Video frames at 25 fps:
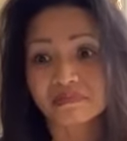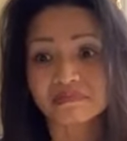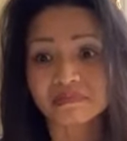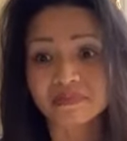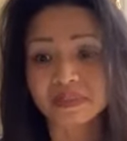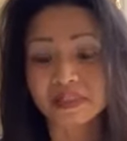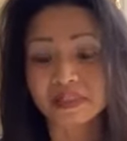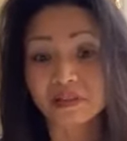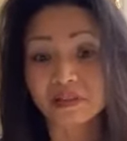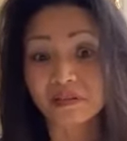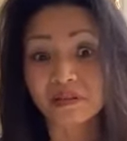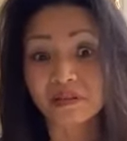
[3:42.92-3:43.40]

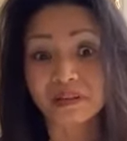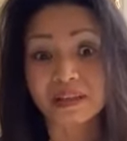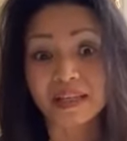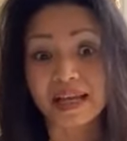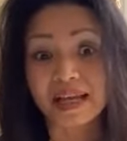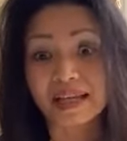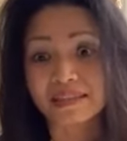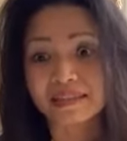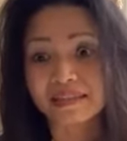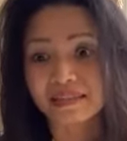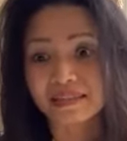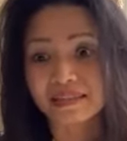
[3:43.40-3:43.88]
you know,
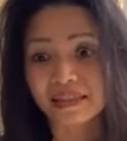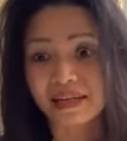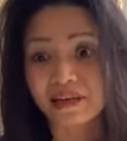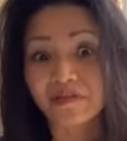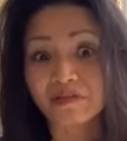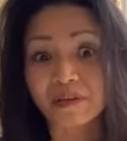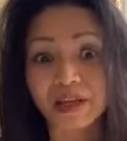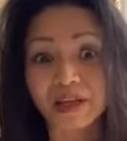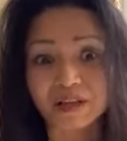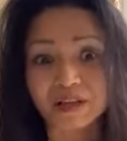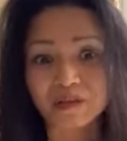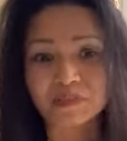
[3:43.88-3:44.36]
less
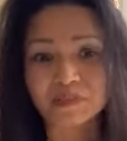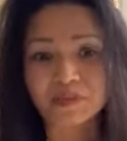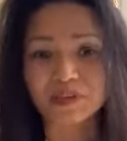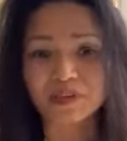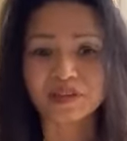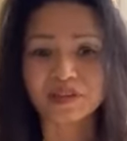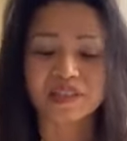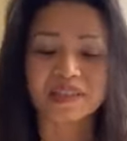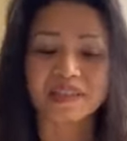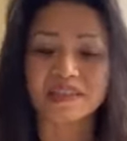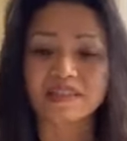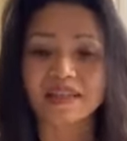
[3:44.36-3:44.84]

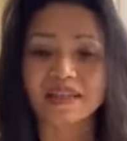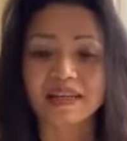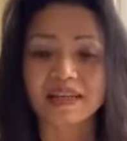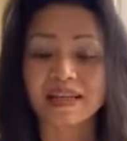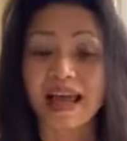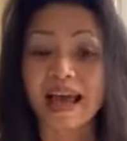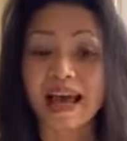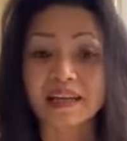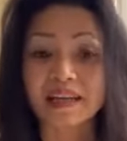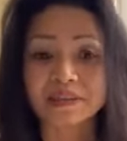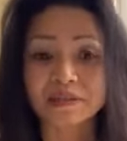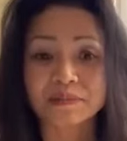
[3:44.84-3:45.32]
available and, and
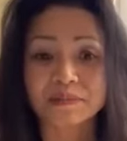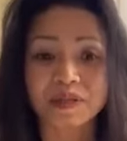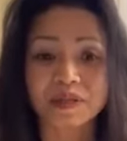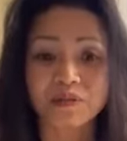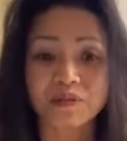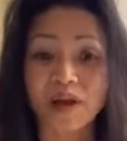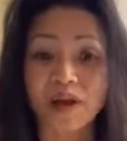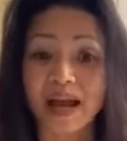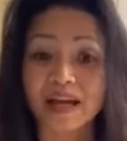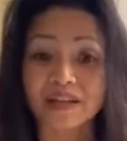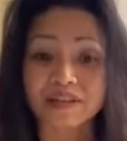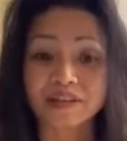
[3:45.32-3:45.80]
had to be
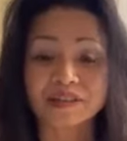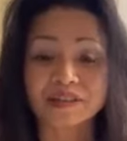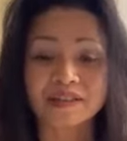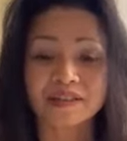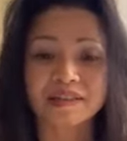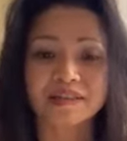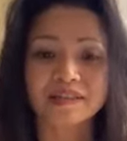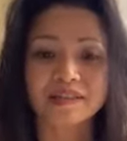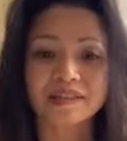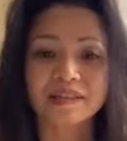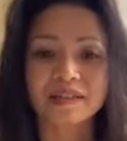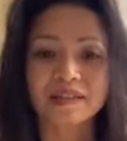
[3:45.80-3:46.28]

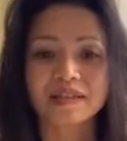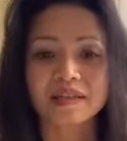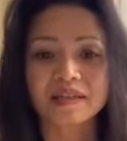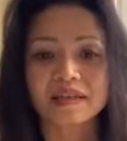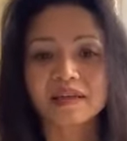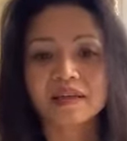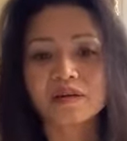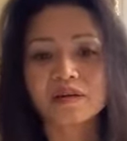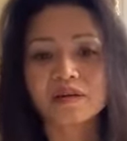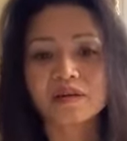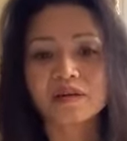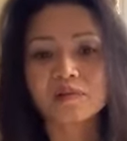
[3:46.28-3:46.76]
rationed.
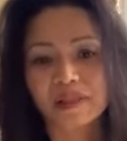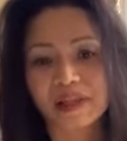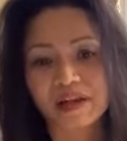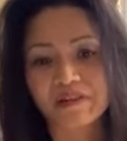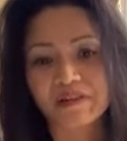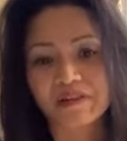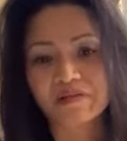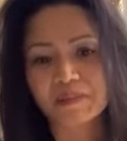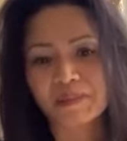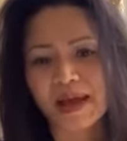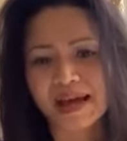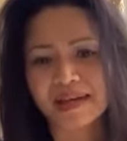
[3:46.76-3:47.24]
With
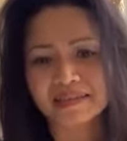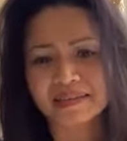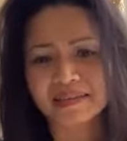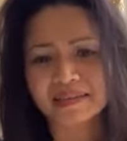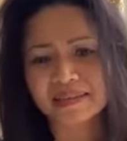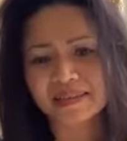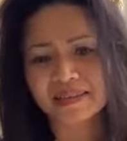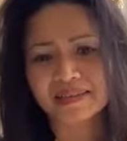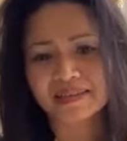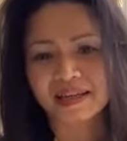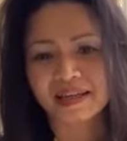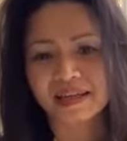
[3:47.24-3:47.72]
every
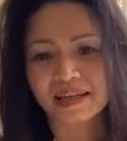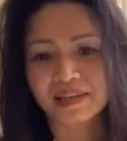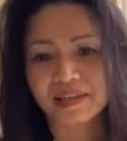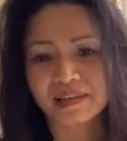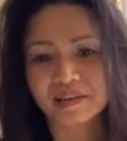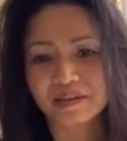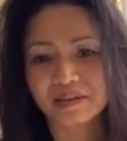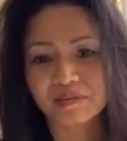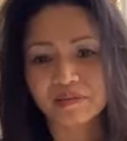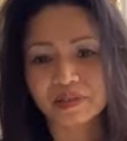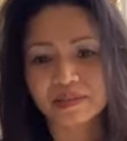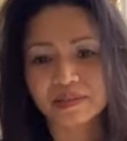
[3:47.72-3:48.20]
passing day,
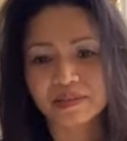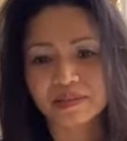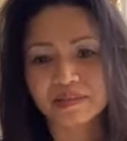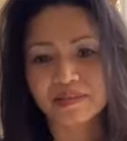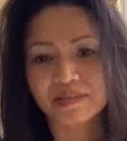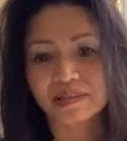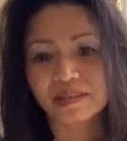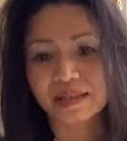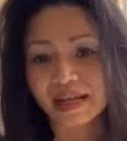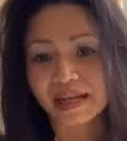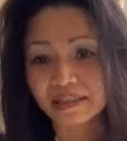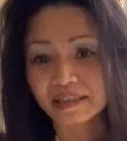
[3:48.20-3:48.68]
there was
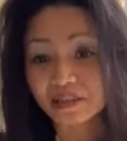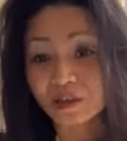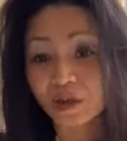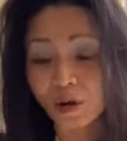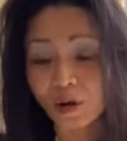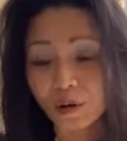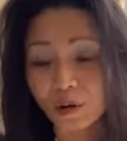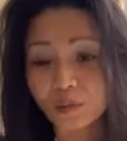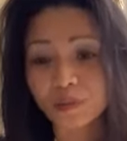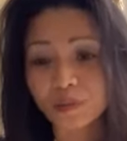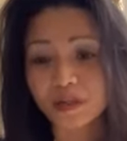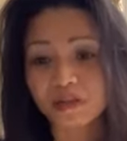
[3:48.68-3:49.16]
less
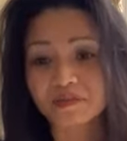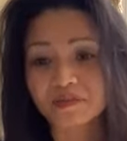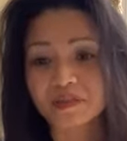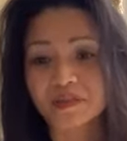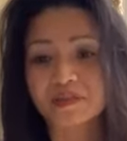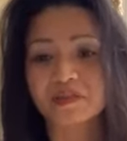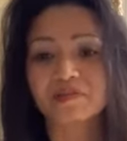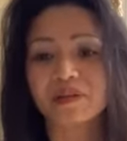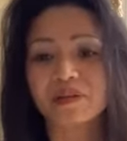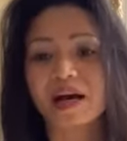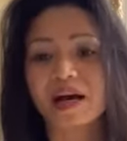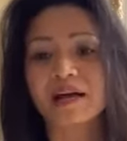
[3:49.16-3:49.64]
hope of
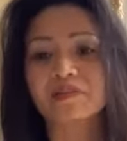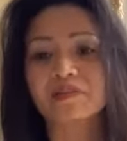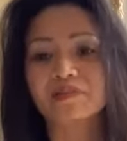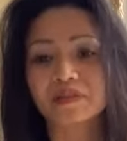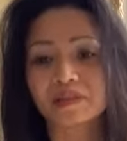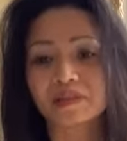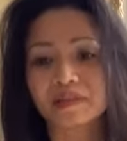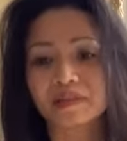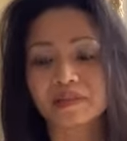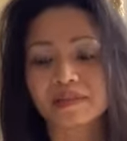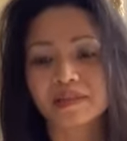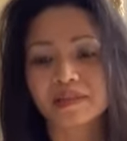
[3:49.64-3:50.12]

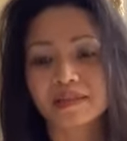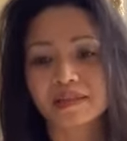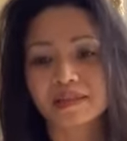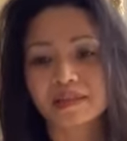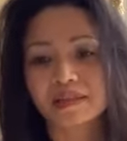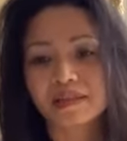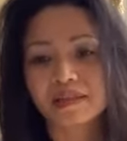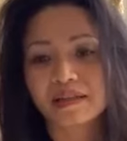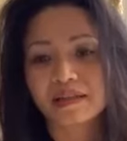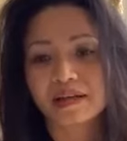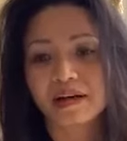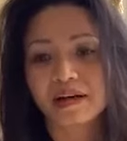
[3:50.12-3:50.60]
survival.
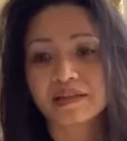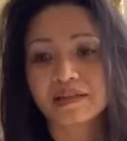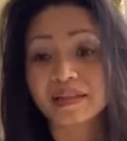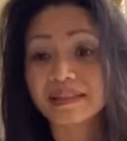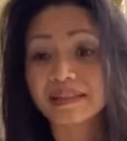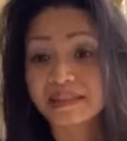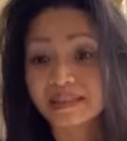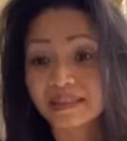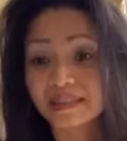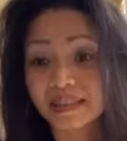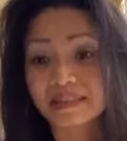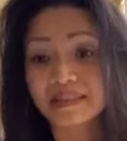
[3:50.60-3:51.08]
On the
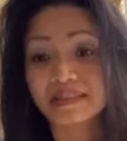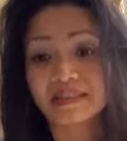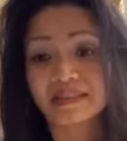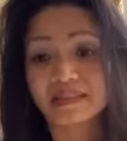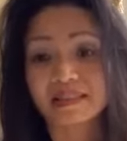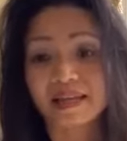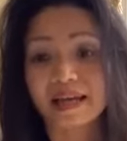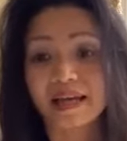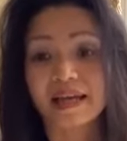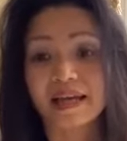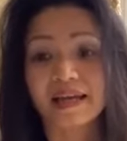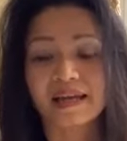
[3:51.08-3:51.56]
sixth
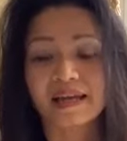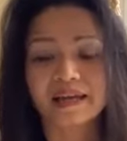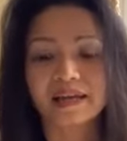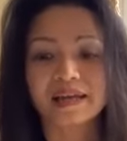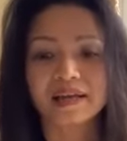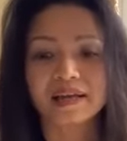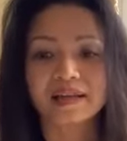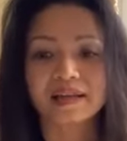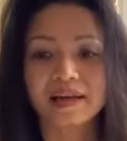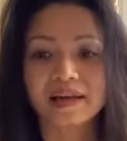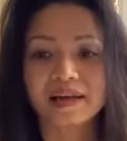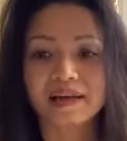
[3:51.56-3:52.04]
day,
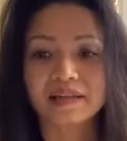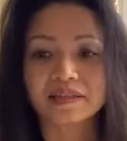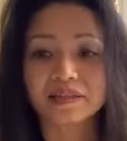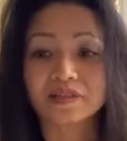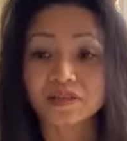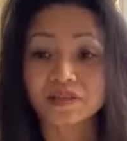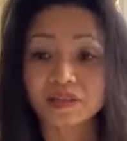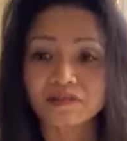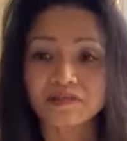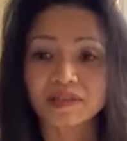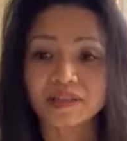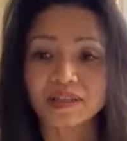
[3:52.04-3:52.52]
uh,
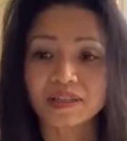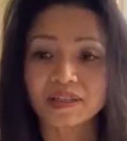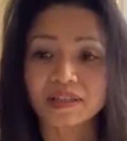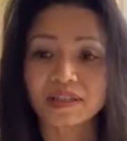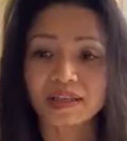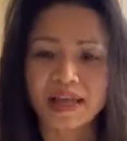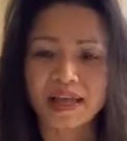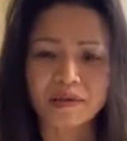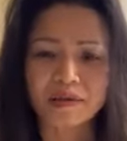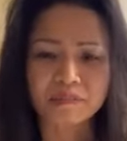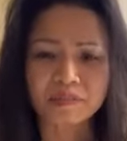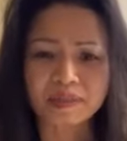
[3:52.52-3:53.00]
drifting
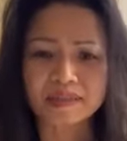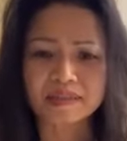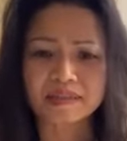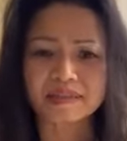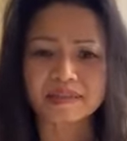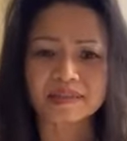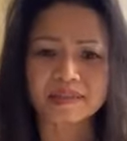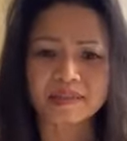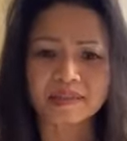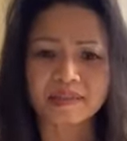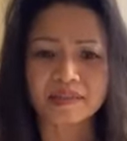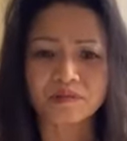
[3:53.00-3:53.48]

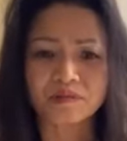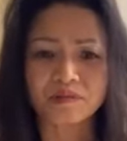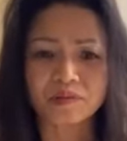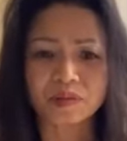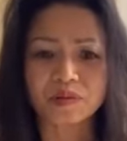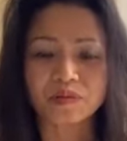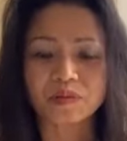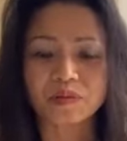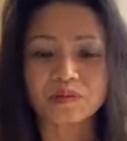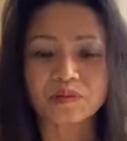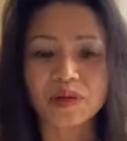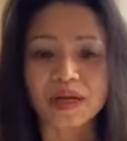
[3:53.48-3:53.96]
aimlessly,
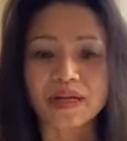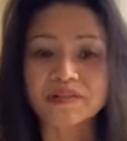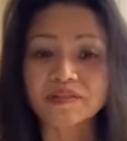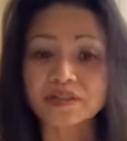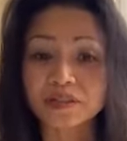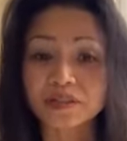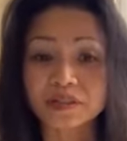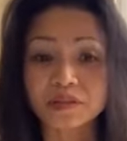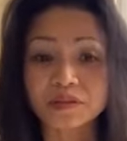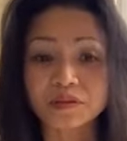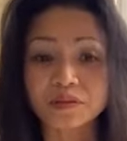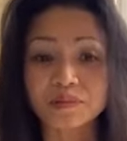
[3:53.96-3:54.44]
we were
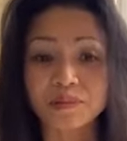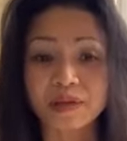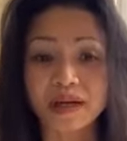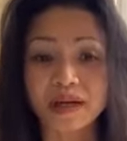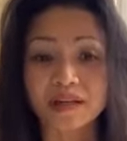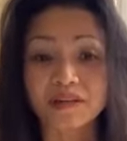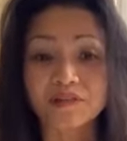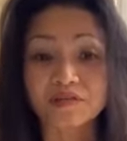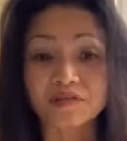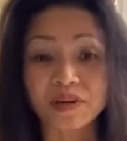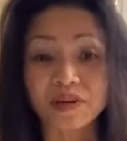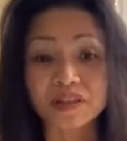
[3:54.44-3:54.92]
rescued by
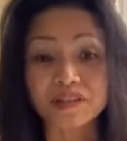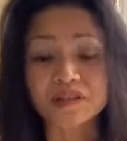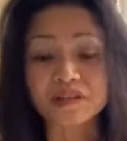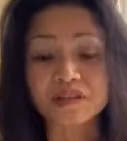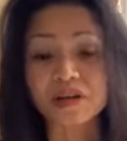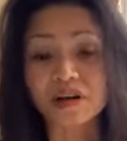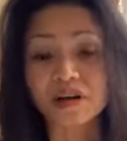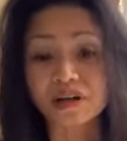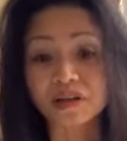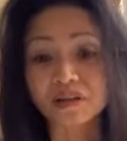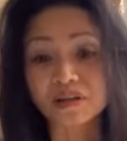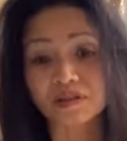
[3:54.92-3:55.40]
a French
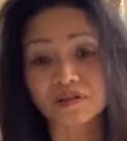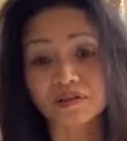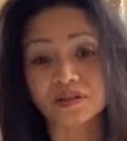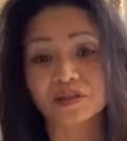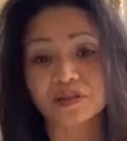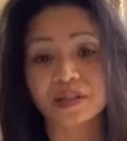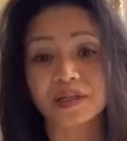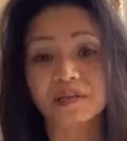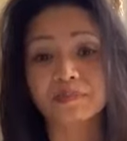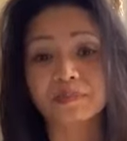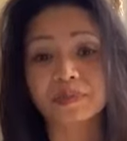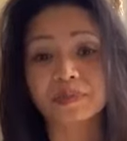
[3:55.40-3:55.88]
cargo
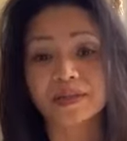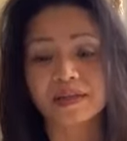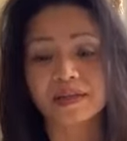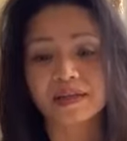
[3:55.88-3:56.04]
ship